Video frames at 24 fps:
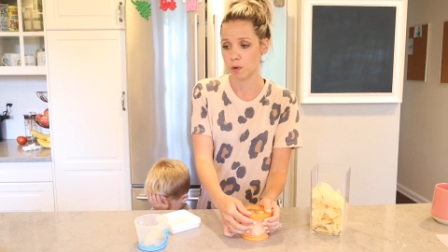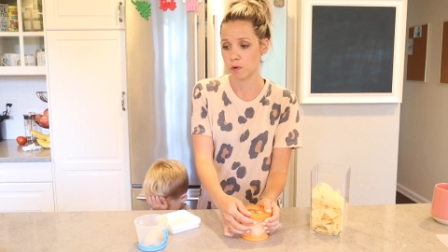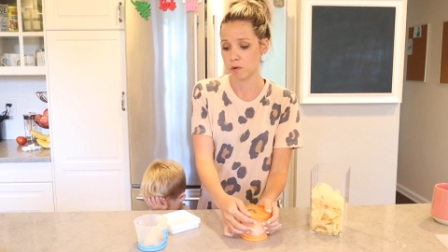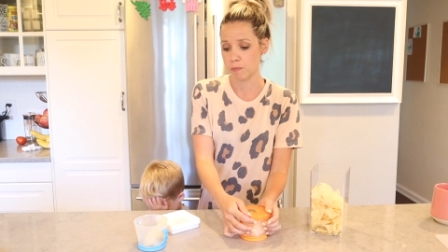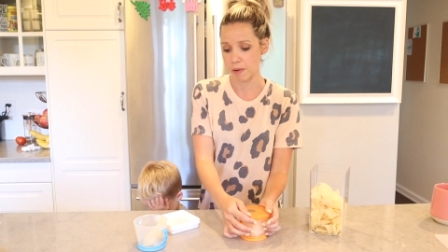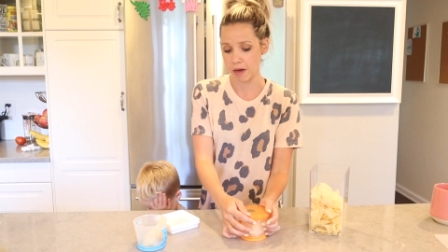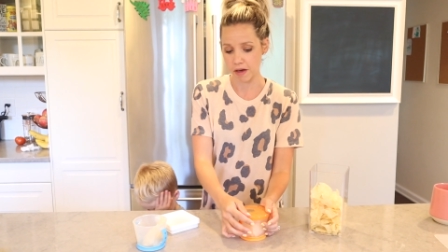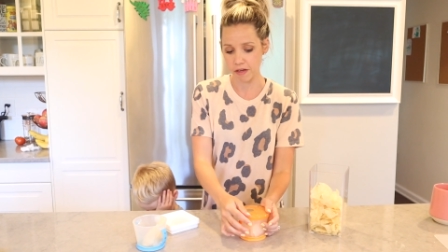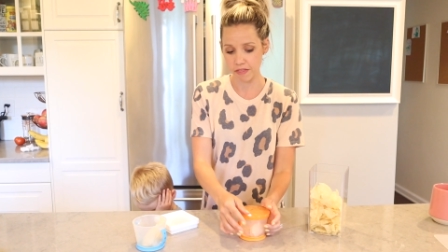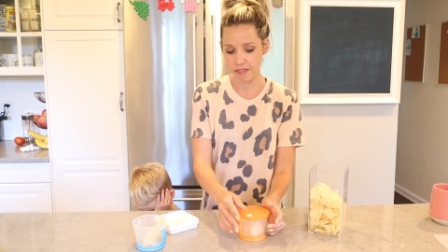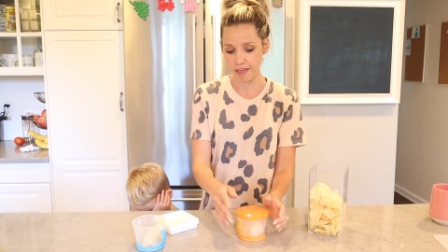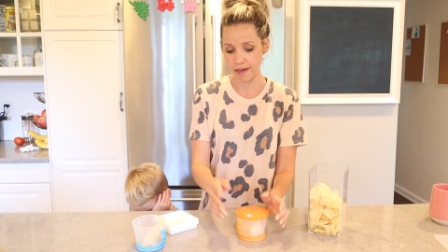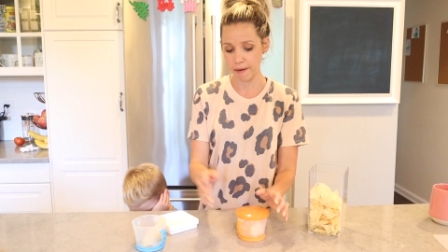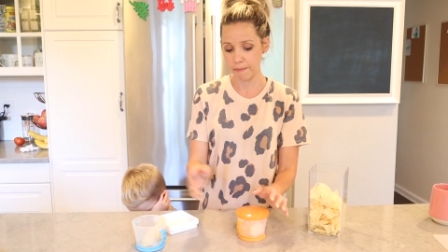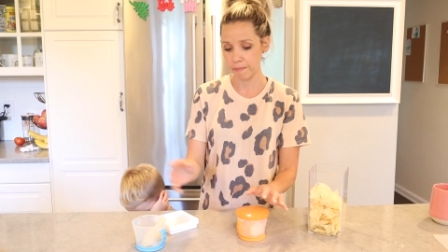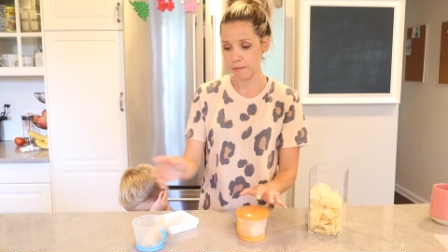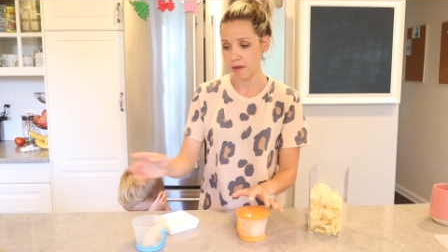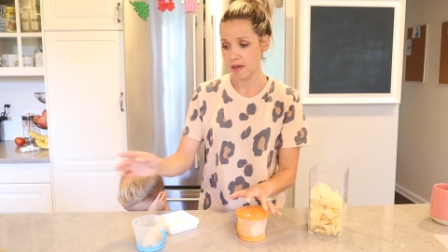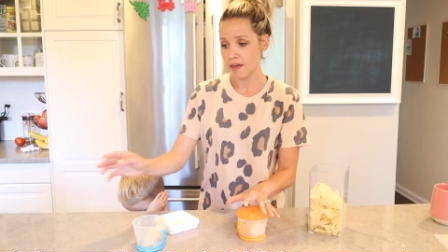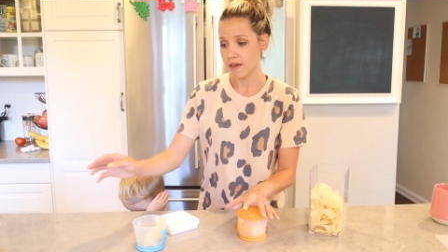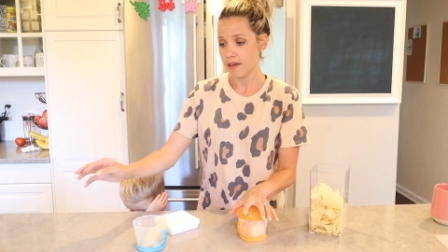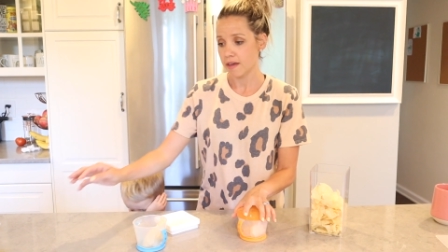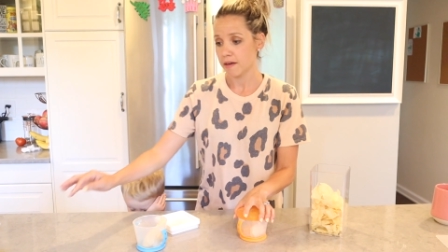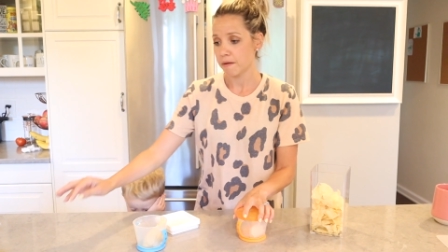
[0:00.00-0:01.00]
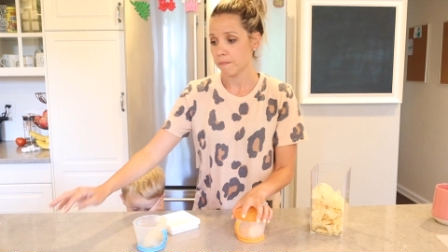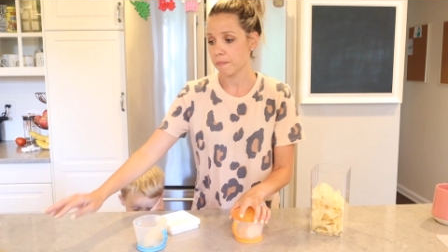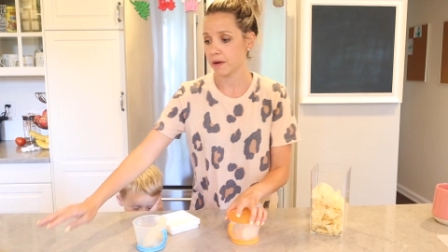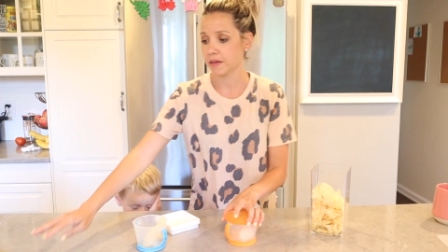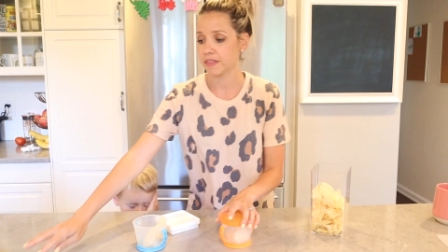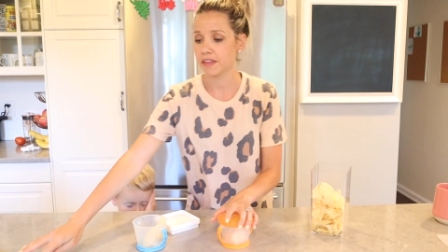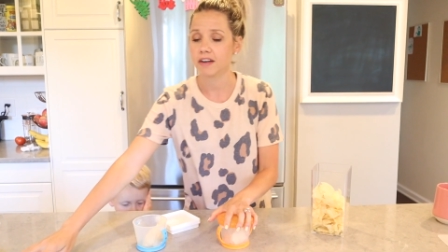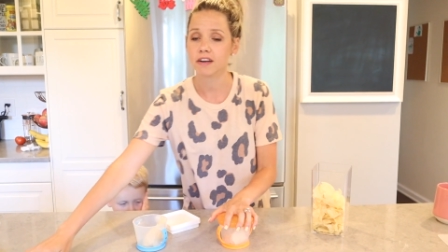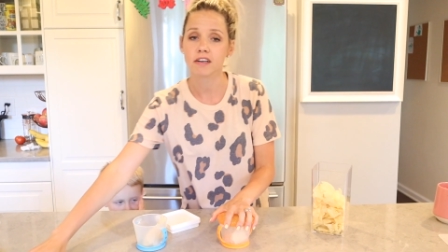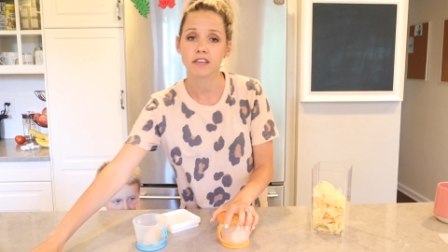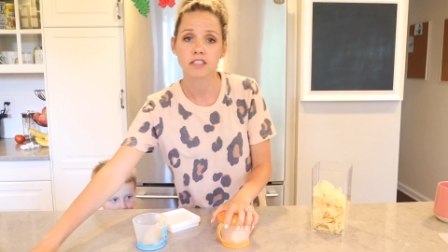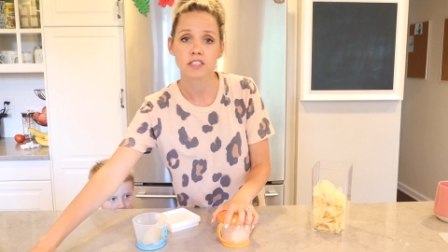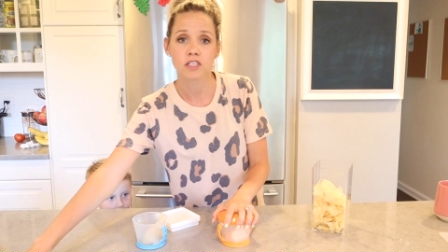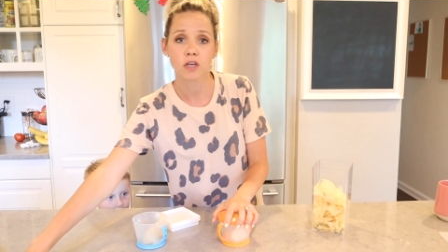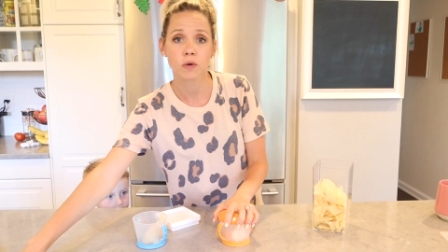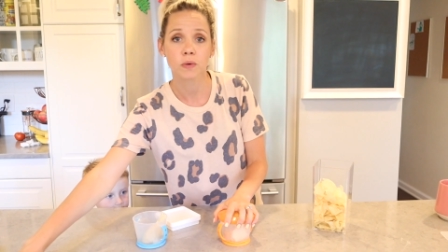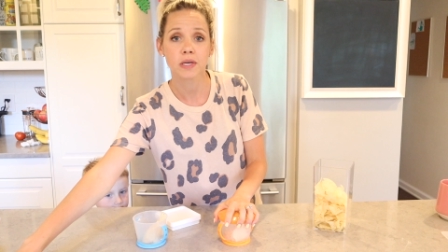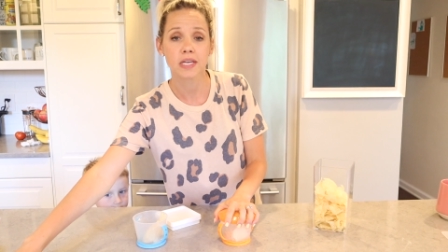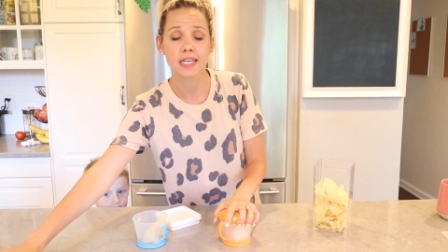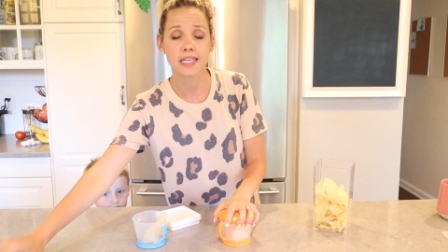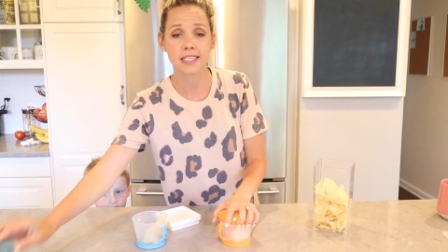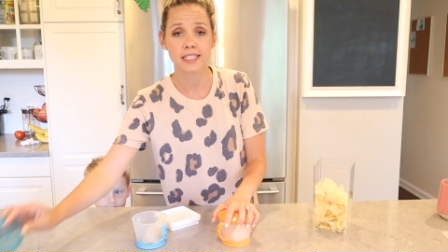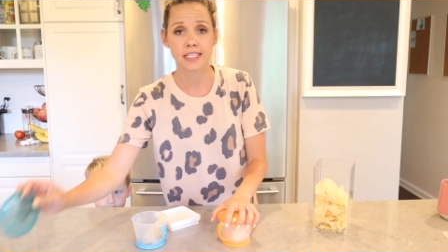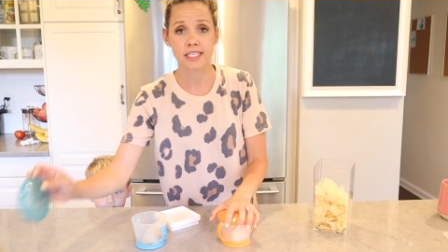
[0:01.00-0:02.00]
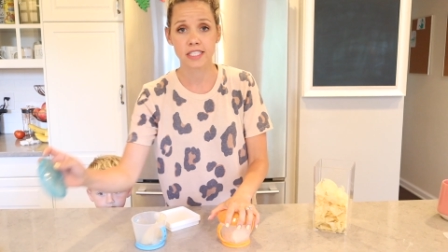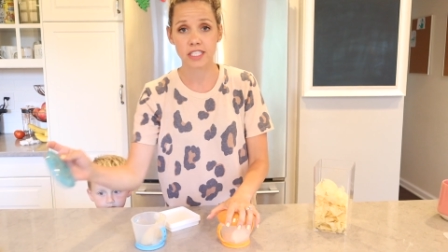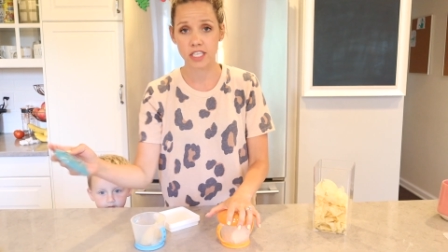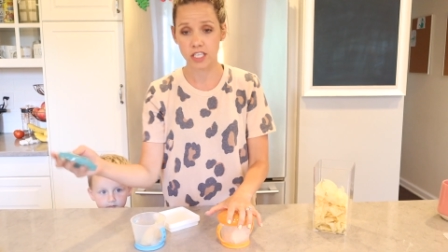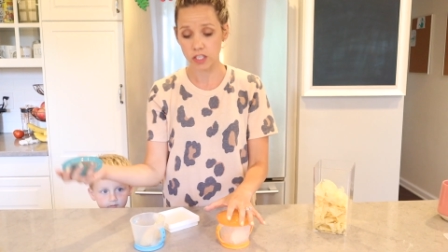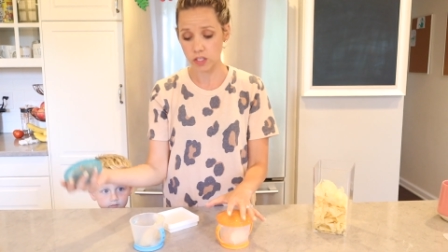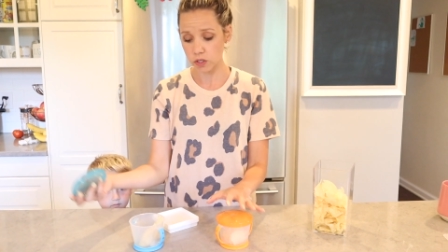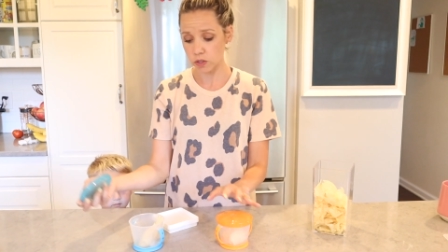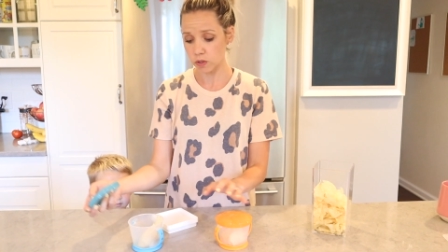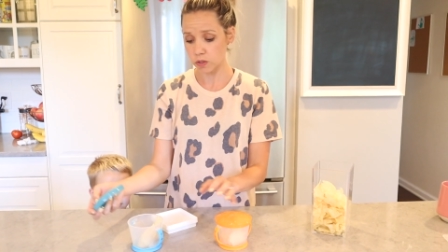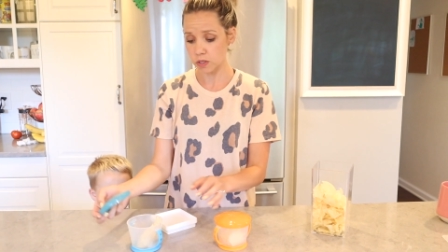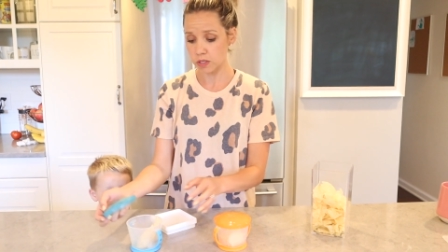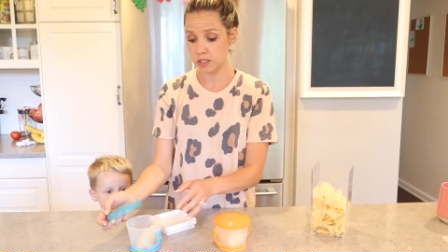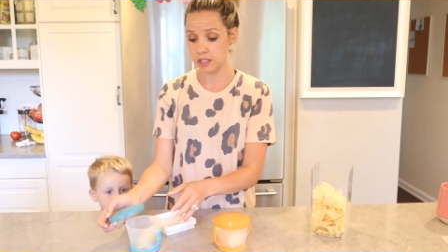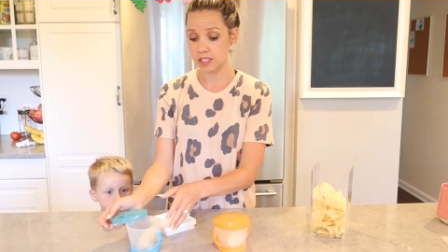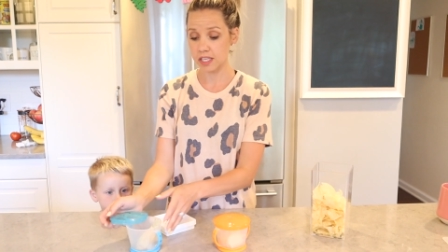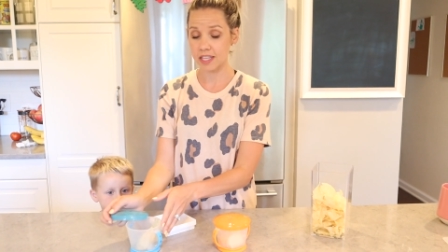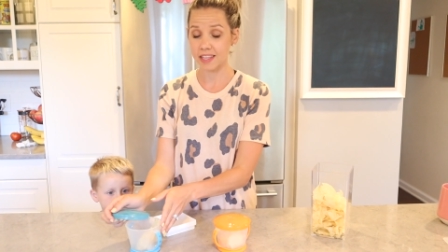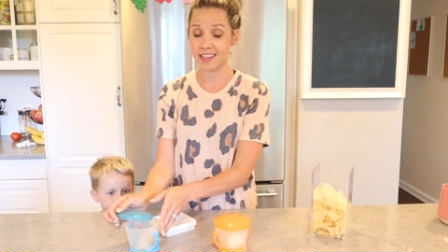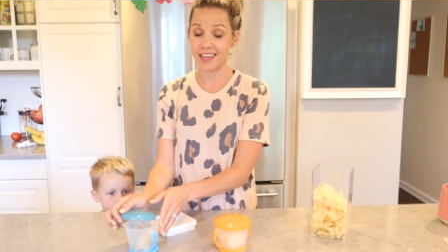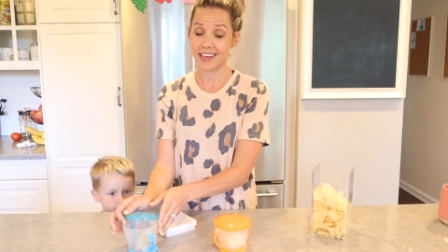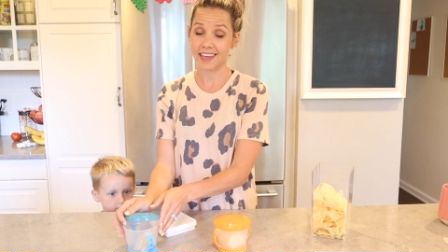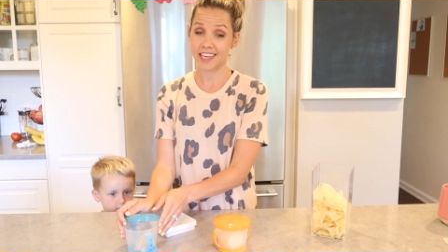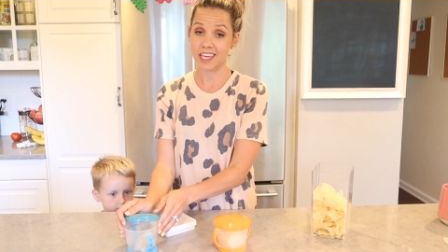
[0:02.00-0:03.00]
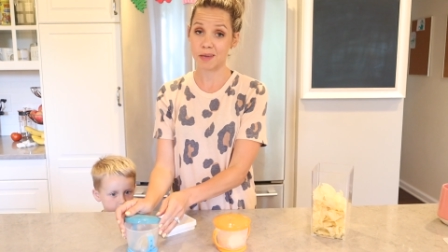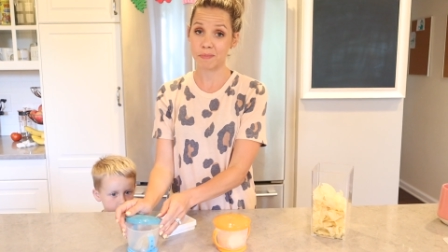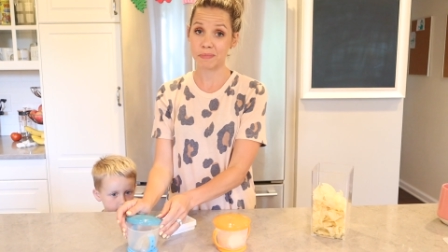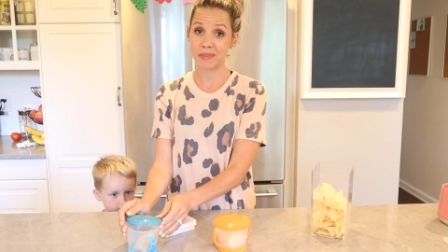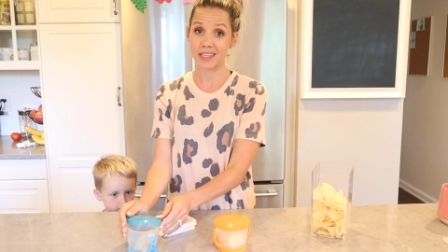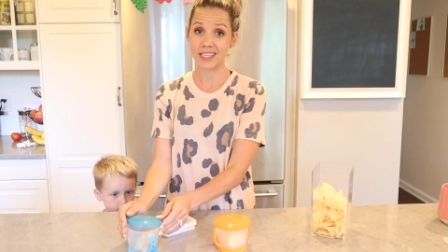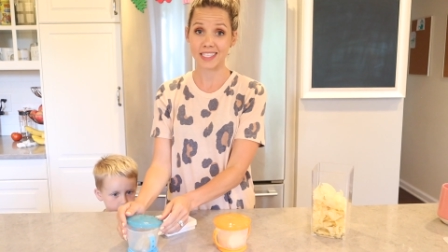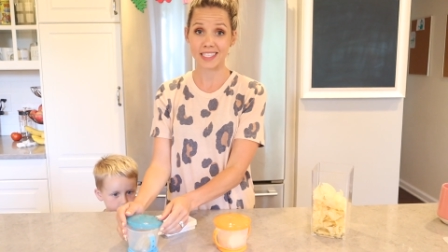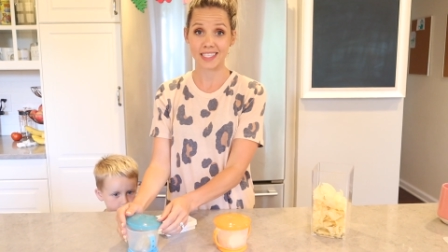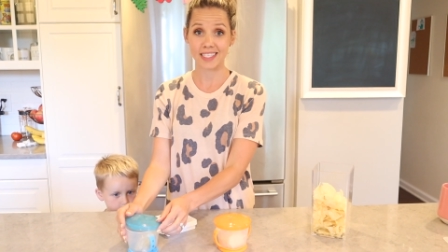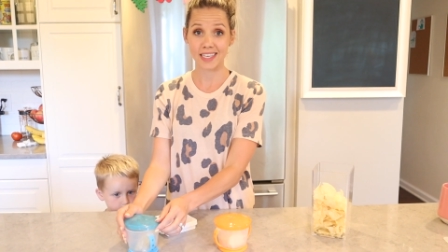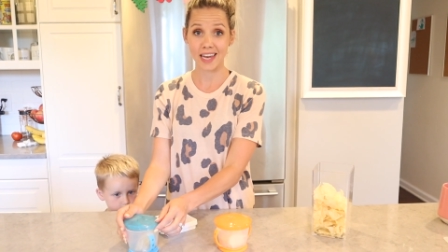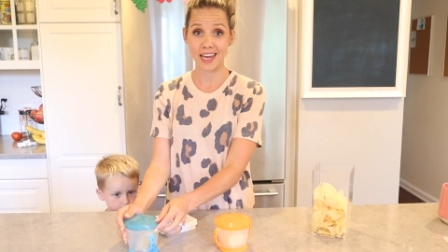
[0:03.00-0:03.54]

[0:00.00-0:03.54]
know about them, but they're so easy to use. They keep the